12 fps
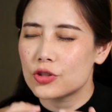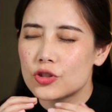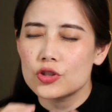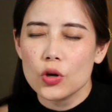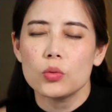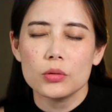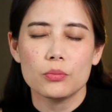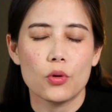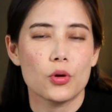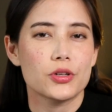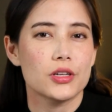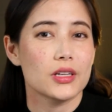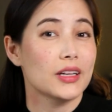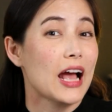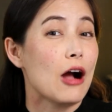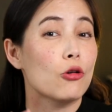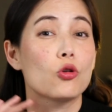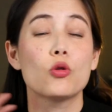so important in
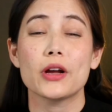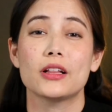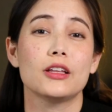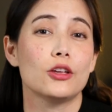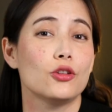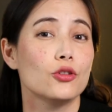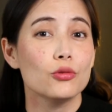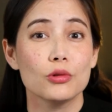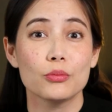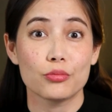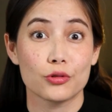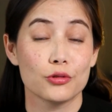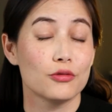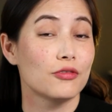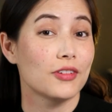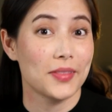how quickly you improve